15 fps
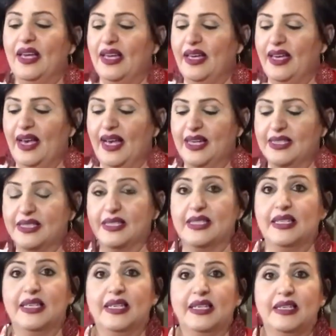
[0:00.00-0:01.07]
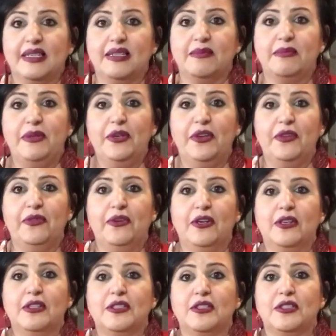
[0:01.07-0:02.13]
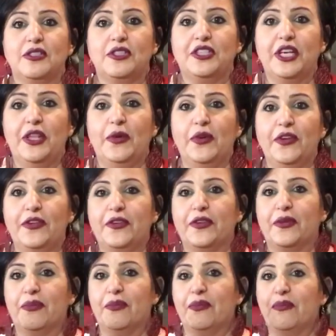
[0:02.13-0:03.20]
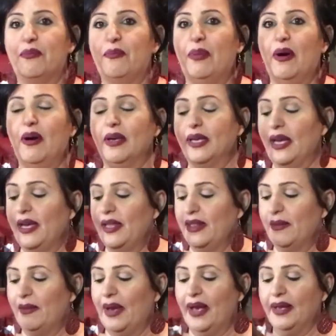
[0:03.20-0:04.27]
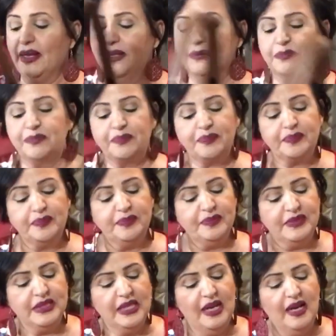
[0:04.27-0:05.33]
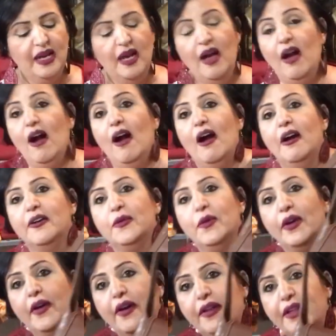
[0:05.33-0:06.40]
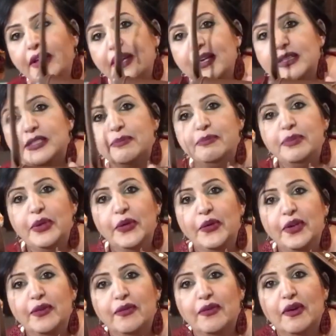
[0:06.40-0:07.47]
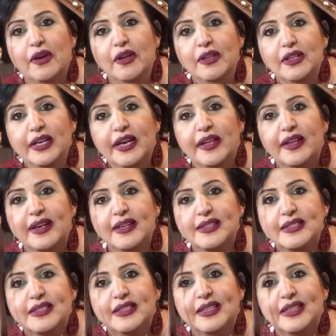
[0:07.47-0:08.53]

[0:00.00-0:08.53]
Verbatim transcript: It has beautiful, generous pocket in the back. Hardware on it is beautiful. Look at this.